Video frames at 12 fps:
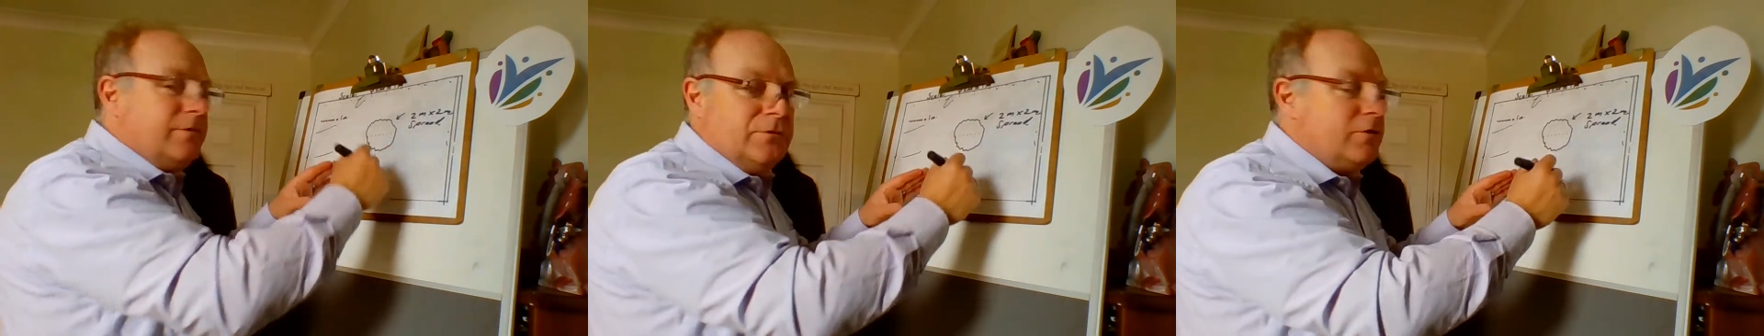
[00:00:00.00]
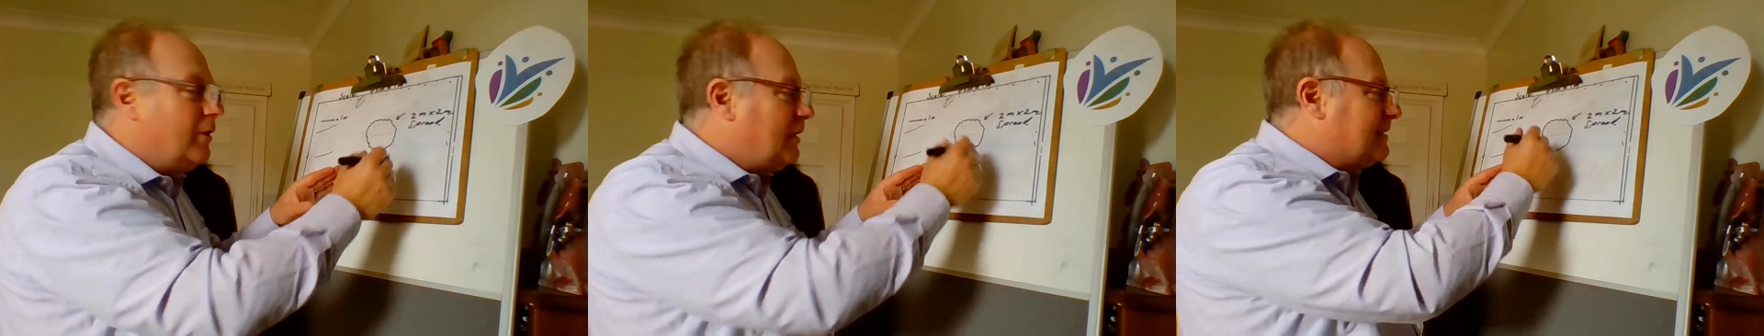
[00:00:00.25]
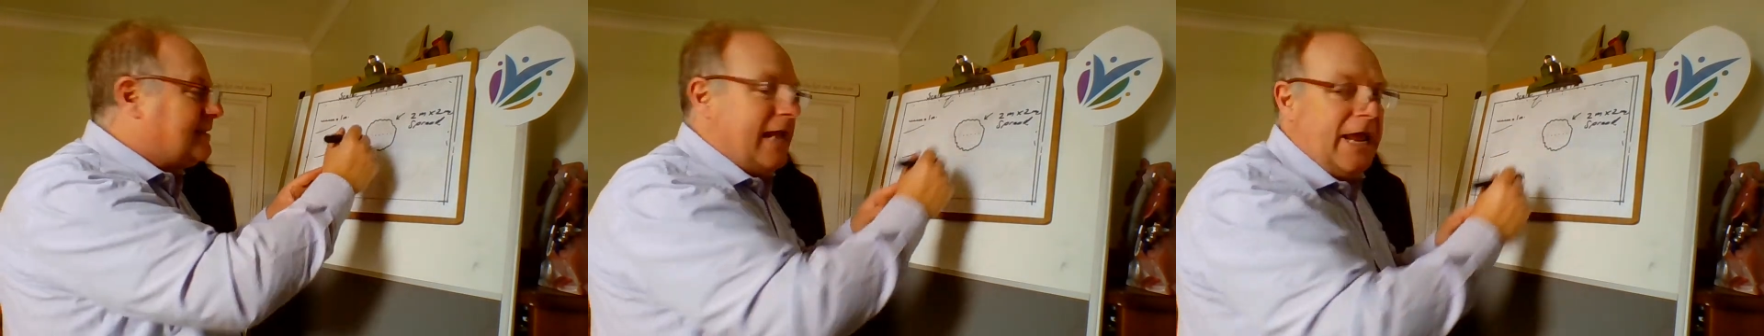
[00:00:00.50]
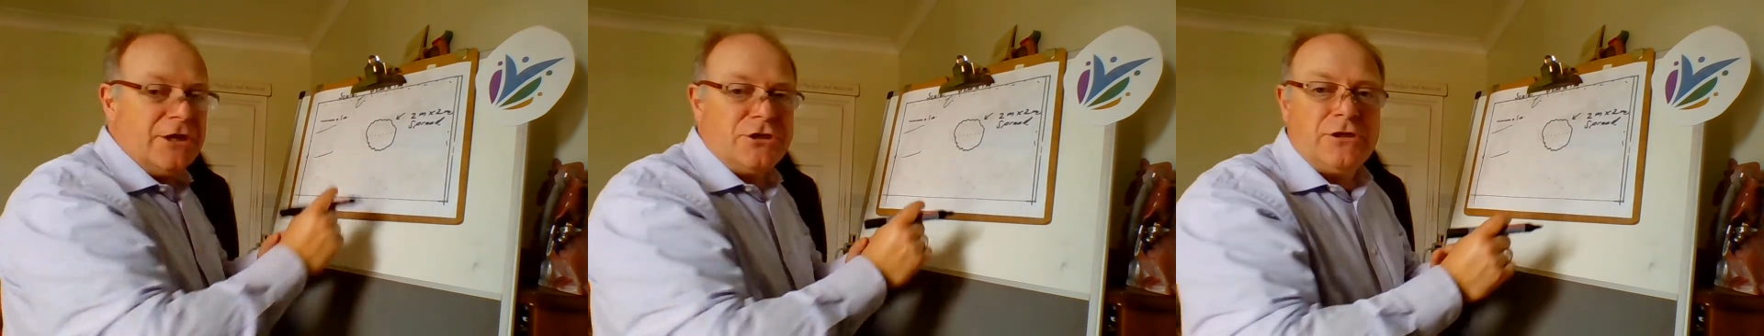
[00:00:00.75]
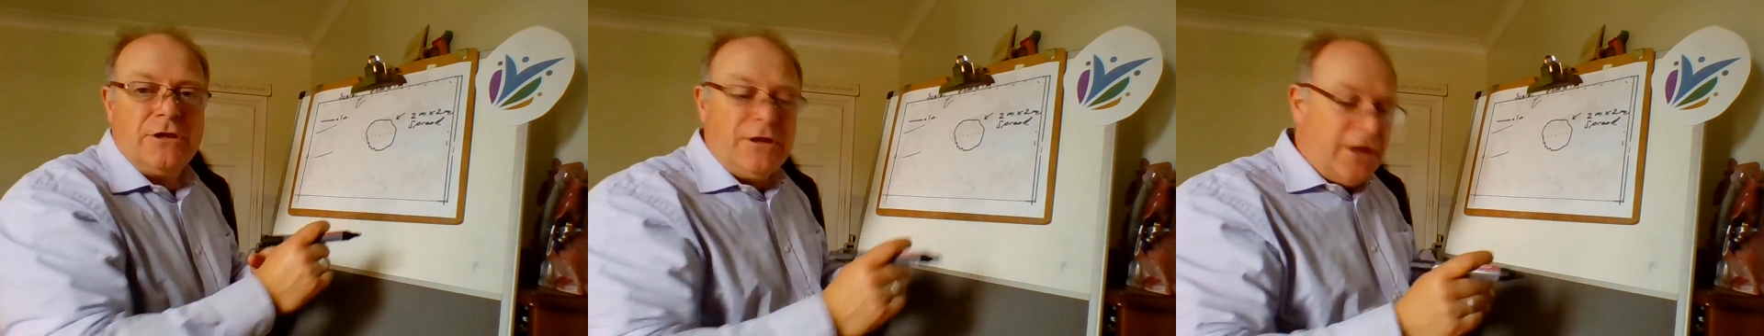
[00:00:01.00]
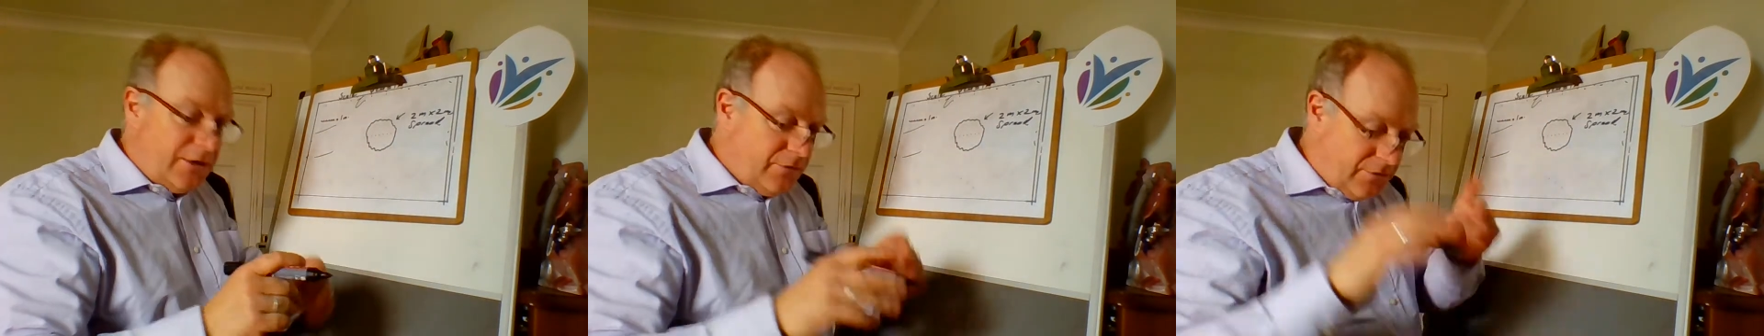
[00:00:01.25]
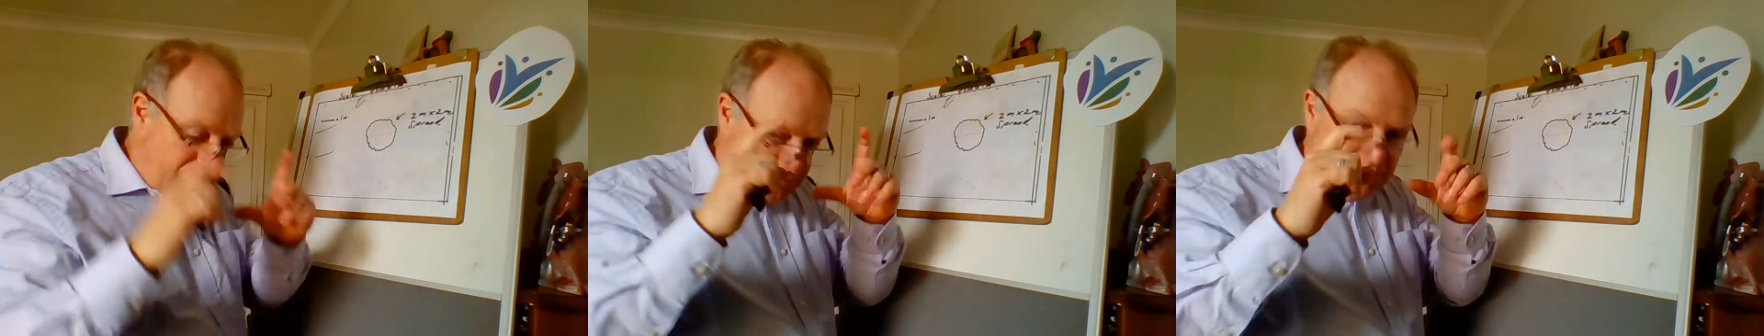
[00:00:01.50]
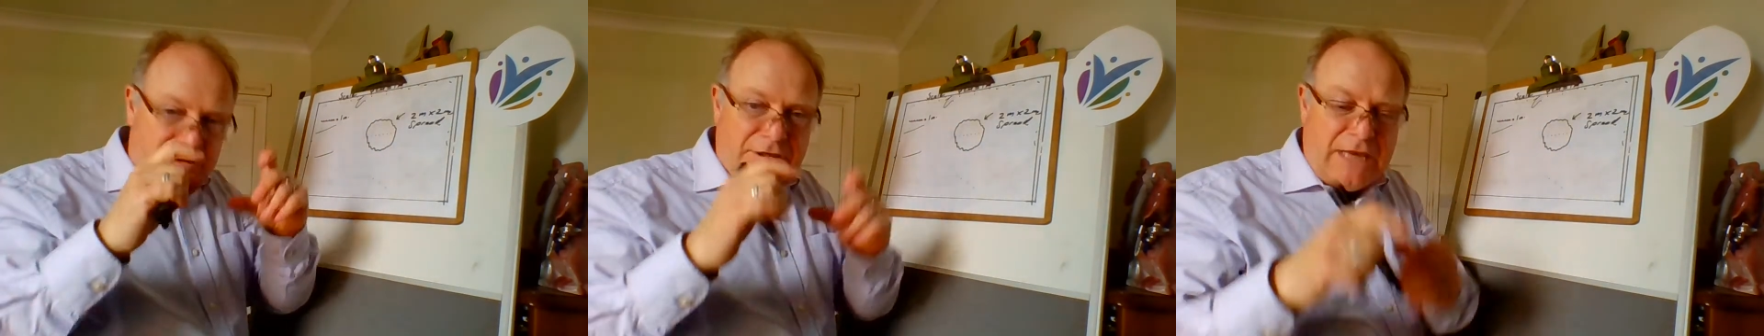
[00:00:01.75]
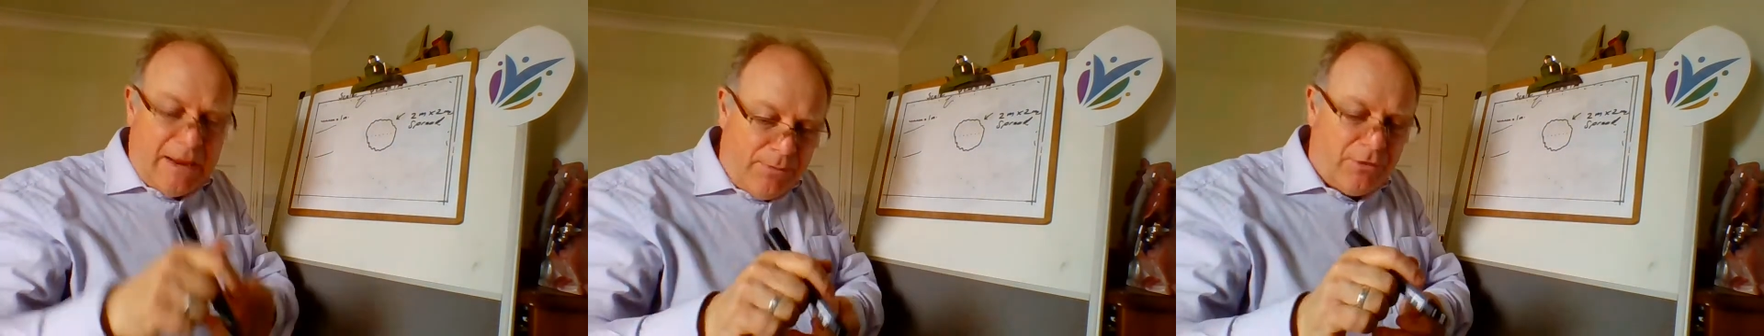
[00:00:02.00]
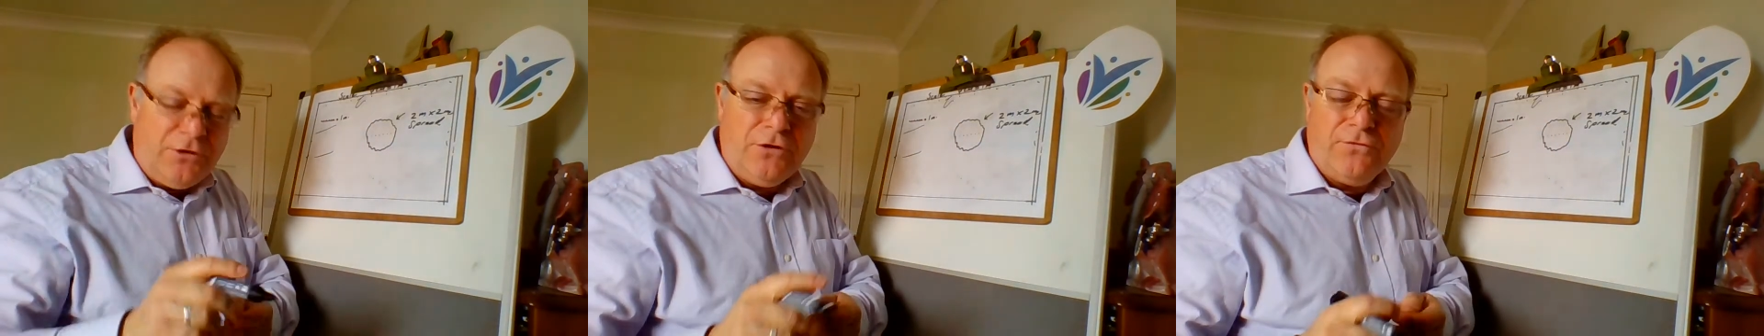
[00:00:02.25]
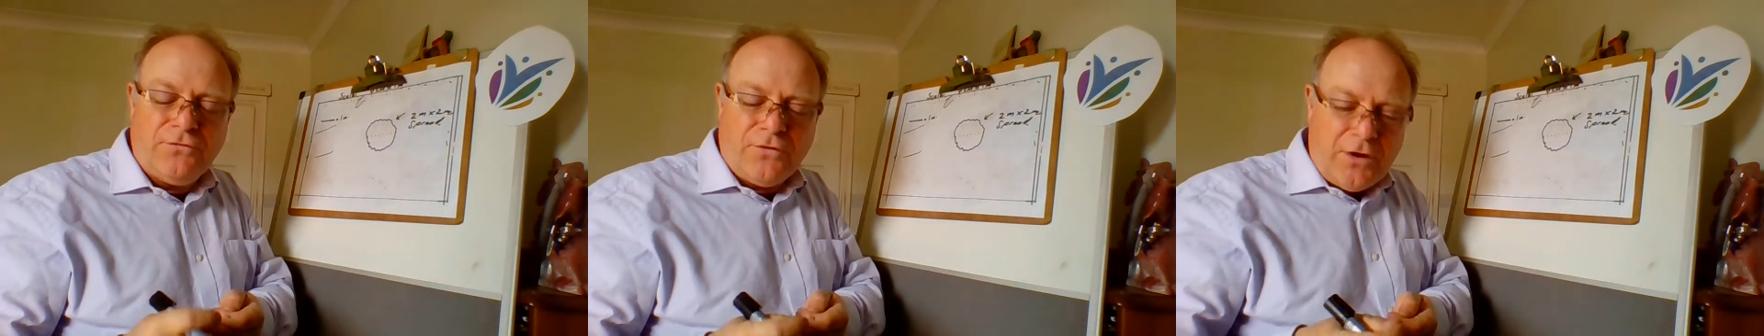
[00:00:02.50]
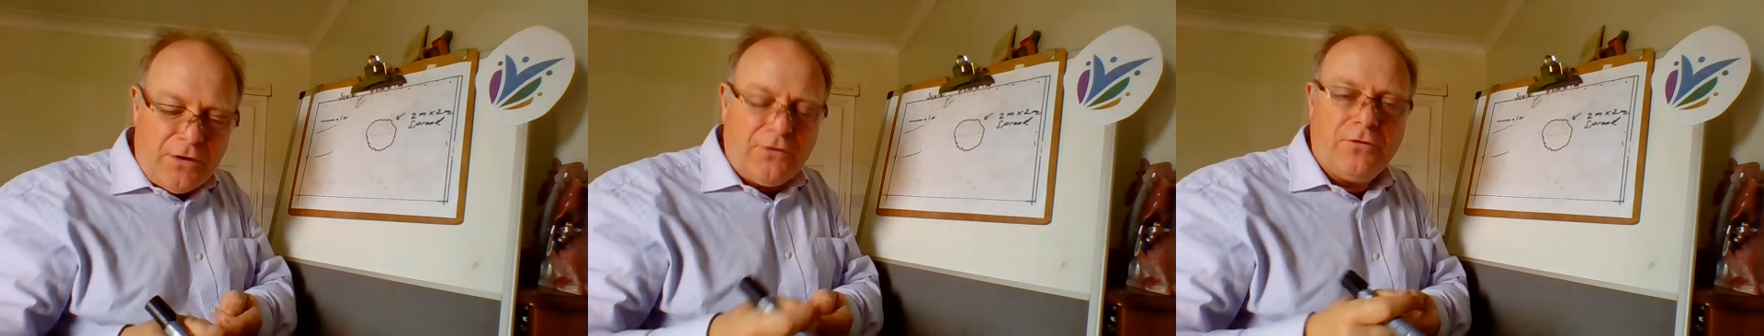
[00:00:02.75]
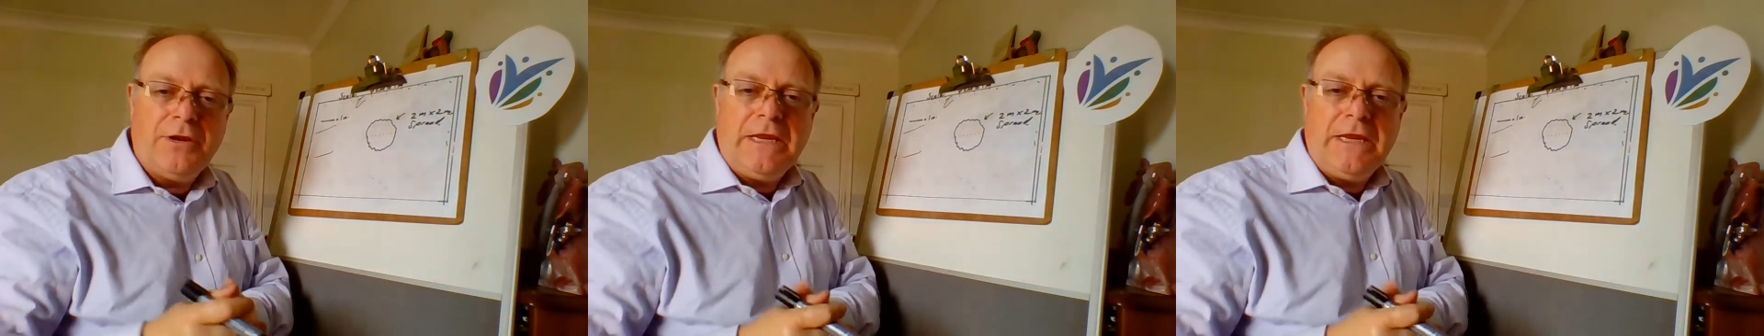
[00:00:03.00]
do a little sketch and just snap it on your phone or